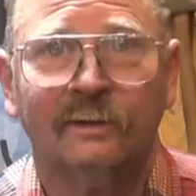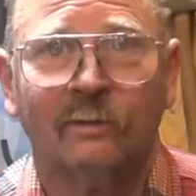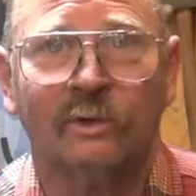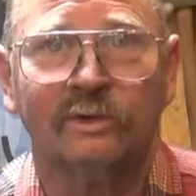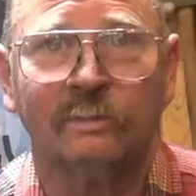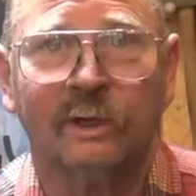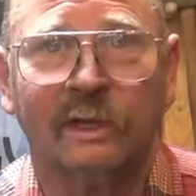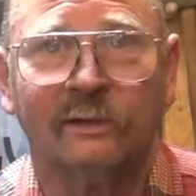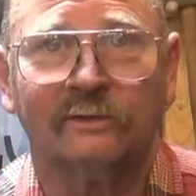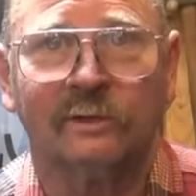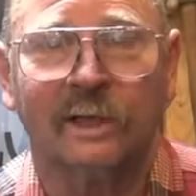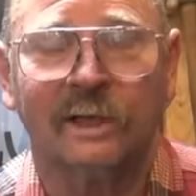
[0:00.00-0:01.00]
which
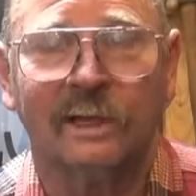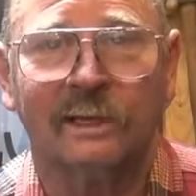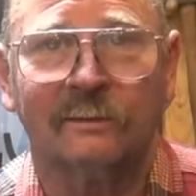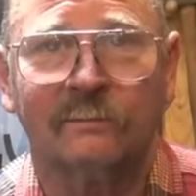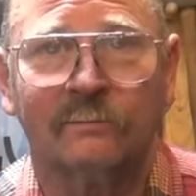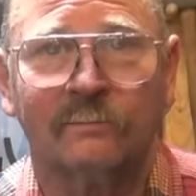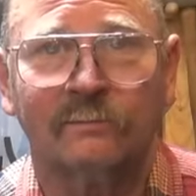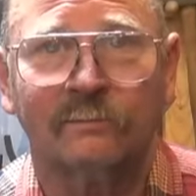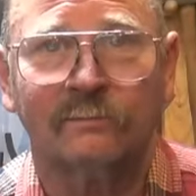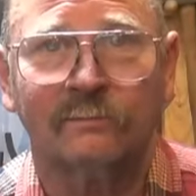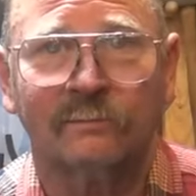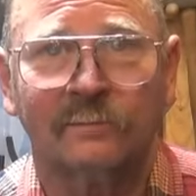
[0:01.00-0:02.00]
means getting it
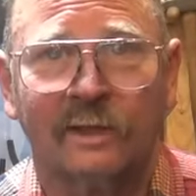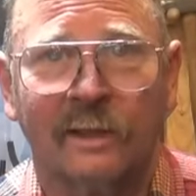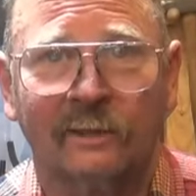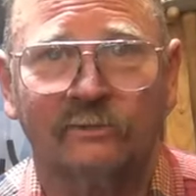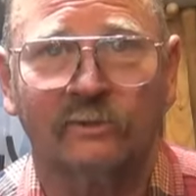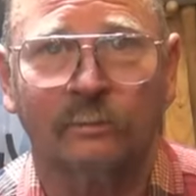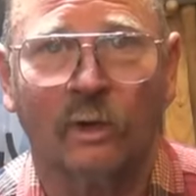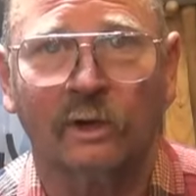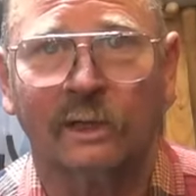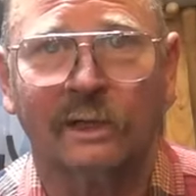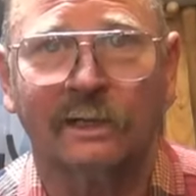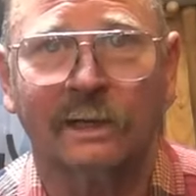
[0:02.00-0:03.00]
to that
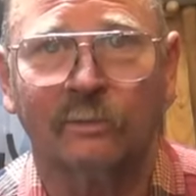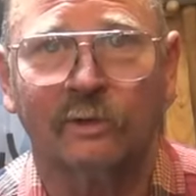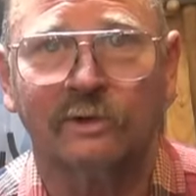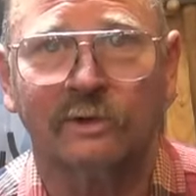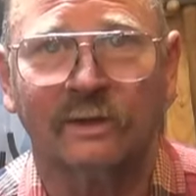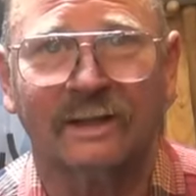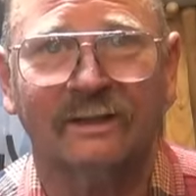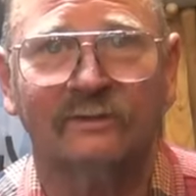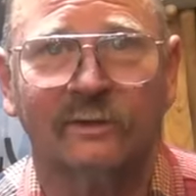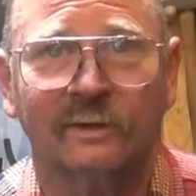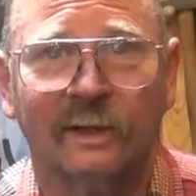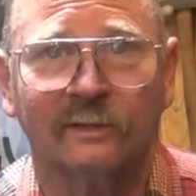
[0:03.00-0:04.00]
sparking temperature
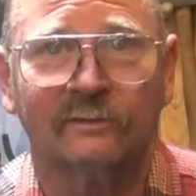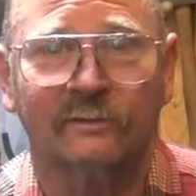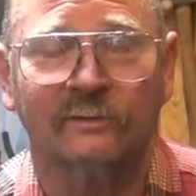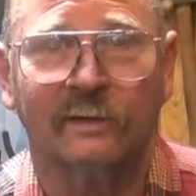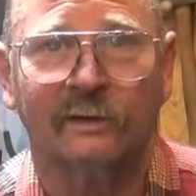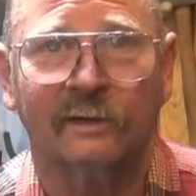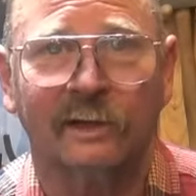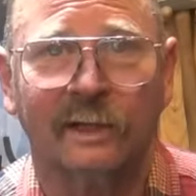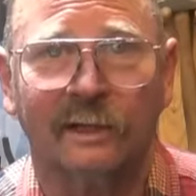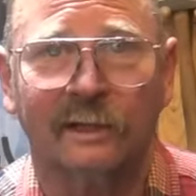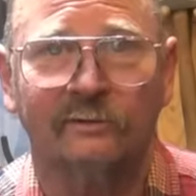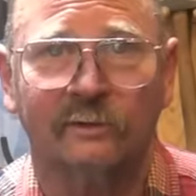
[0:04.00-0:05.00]
isn't necessary,
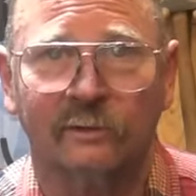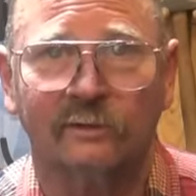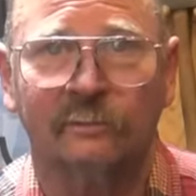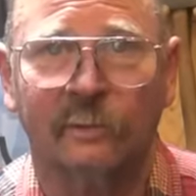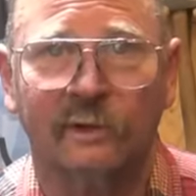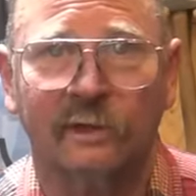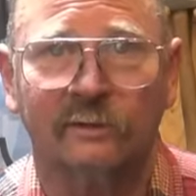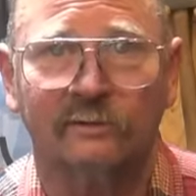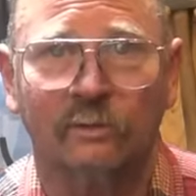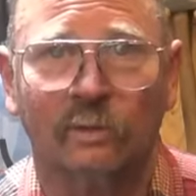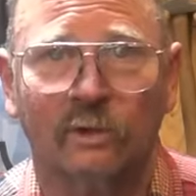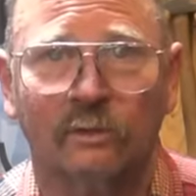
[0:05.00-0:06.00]
and as your
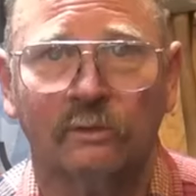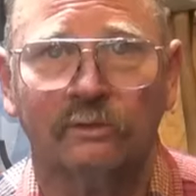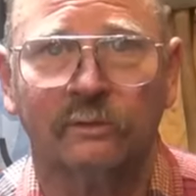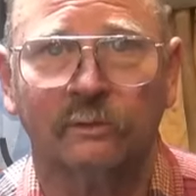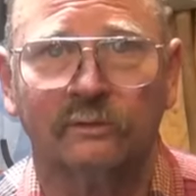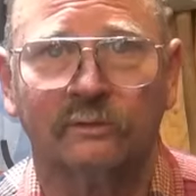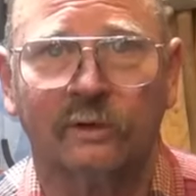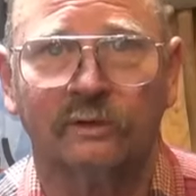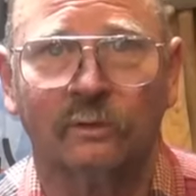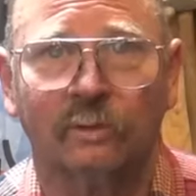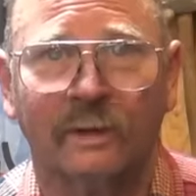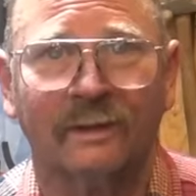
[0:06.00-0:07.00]
experience grows, you will
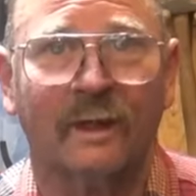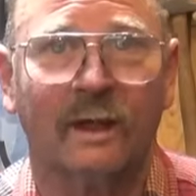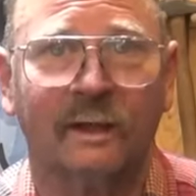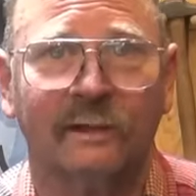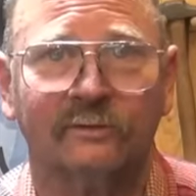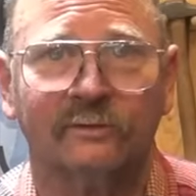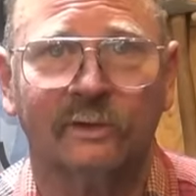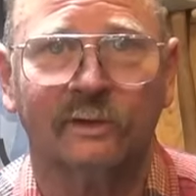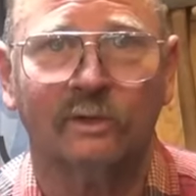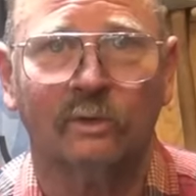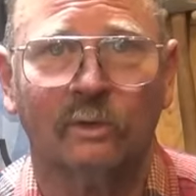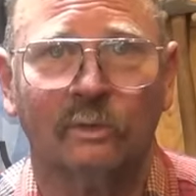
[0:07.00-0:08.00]
start to realize that
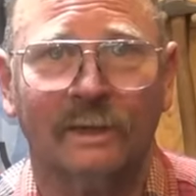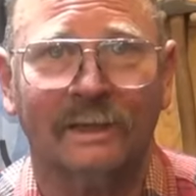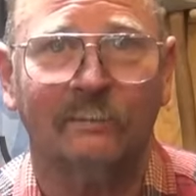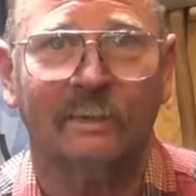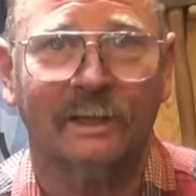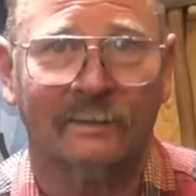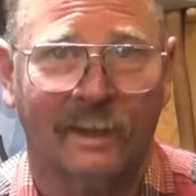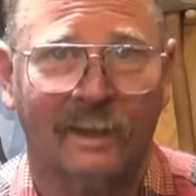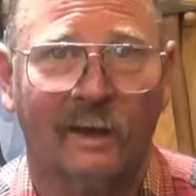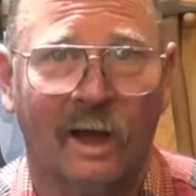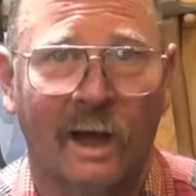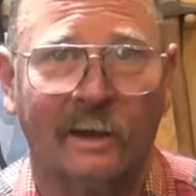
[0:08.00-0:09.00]
you don't need to be
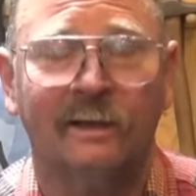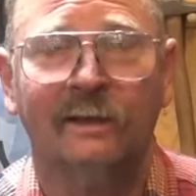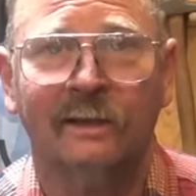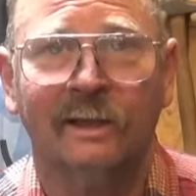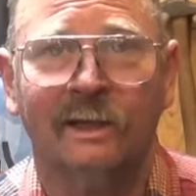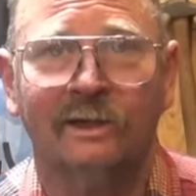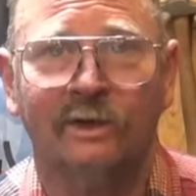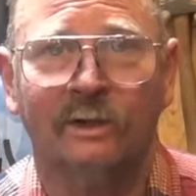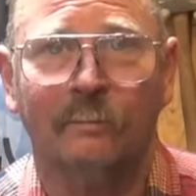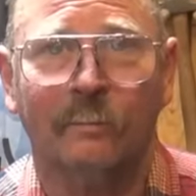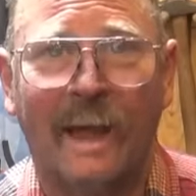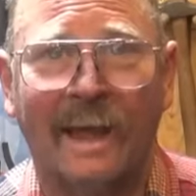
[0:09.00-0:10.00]
that hot, and you
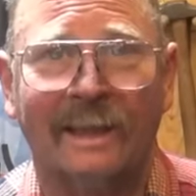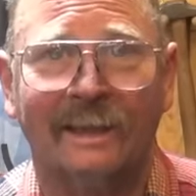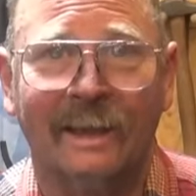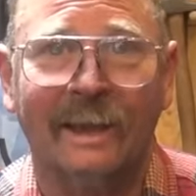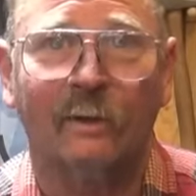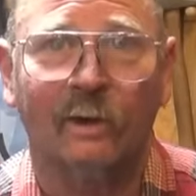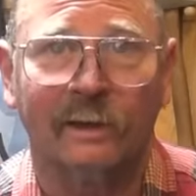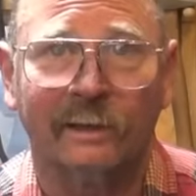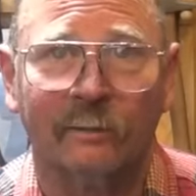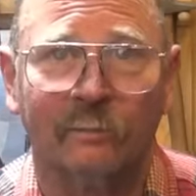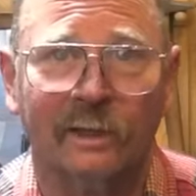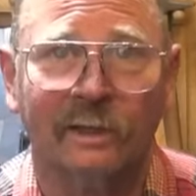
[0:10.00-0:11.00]
can back it down a
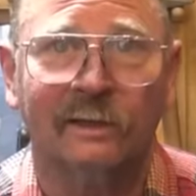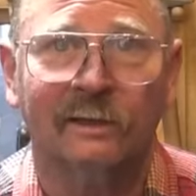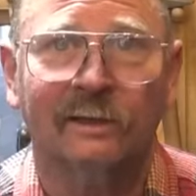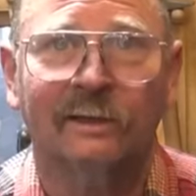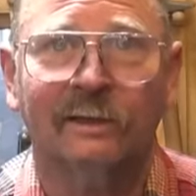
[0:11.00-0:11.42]
little bit